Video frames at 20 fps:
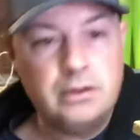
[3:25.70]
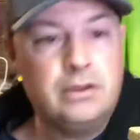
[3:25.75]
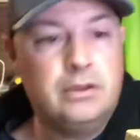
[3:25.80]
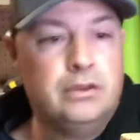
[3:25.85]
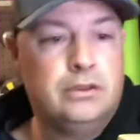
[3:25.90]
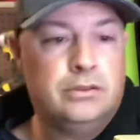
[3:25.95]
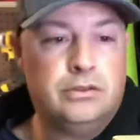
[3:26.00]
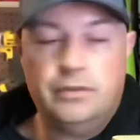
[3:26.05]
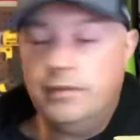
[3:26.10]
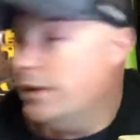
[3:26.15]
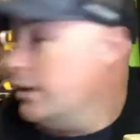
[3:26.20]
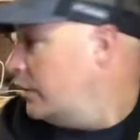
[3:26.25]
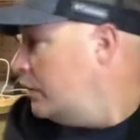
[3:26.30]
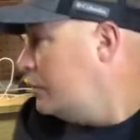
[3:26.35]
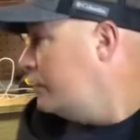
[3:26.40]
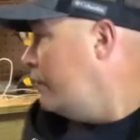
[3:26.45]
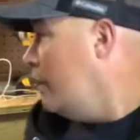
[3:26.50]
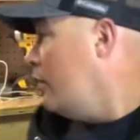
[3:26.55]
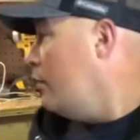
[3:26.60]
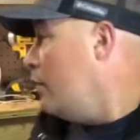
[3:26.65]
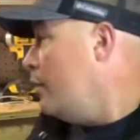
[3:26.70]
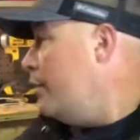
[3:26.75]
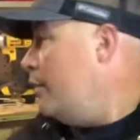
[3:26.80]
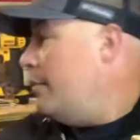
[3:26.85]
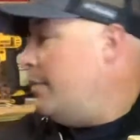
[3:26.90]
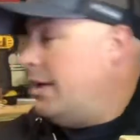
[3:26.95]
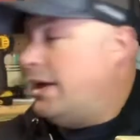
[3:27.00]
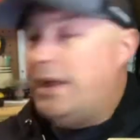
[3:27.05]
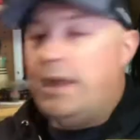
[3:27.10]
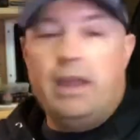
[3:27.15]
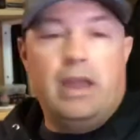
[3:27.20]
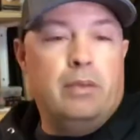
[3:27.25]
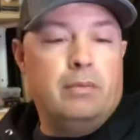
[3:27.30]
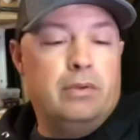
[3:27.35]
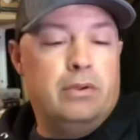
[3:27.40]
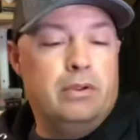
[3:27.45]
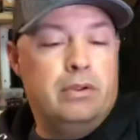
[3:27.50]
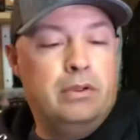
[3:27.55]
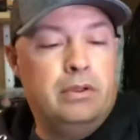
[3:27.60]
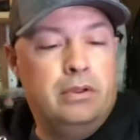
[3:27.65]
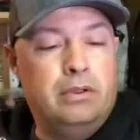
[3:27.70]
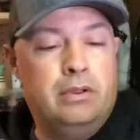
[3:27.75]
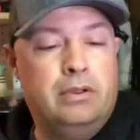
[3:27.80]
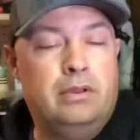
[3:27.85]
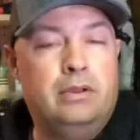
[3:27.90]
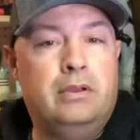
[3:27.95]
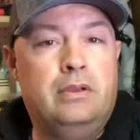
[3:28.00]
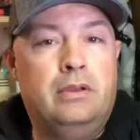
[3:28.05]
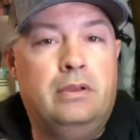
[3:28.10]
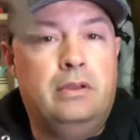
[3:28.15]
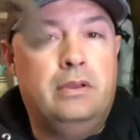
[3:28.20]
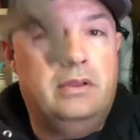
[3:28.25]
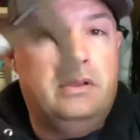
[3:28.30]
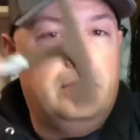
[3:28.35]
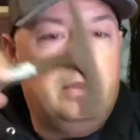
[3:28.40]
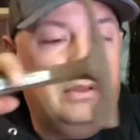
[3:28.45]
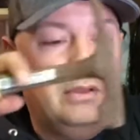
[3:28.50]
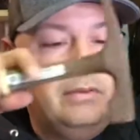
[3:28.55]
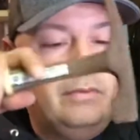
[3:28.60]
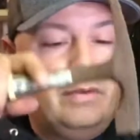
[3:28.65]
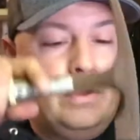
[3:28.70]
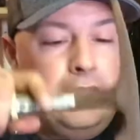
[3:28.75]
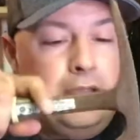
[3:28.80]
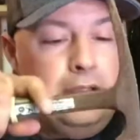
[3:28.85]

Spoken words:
So if I can just find where I put my hammer. Right?